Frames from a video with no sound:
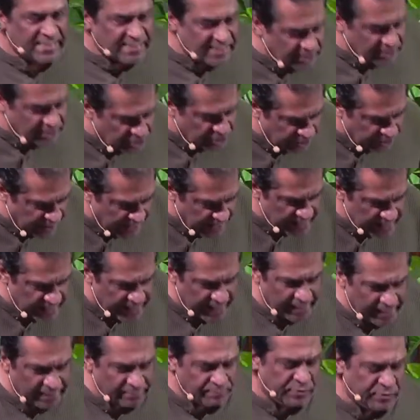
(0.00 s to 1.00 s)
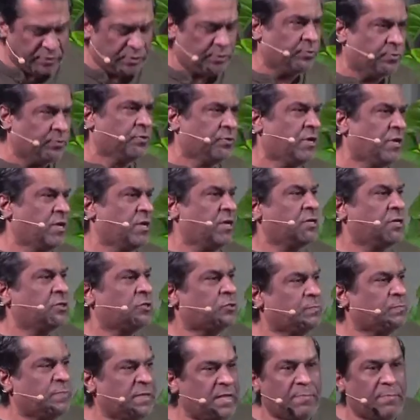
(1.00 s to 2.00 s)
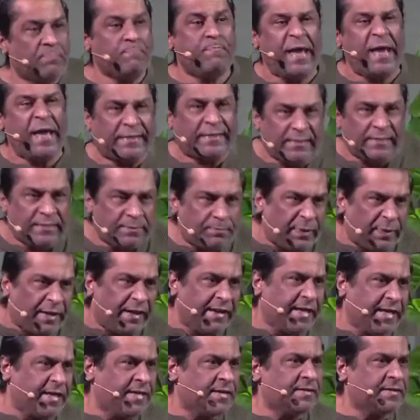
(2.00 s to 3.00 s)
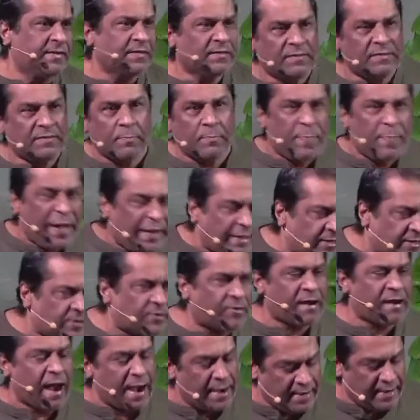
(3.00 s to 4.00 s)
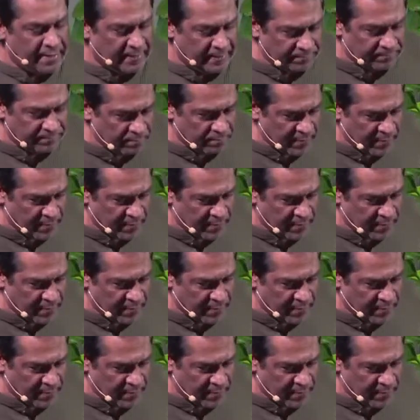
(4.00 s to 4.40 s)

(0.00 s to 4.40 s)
the trainer helps you to be a better player, a better runner.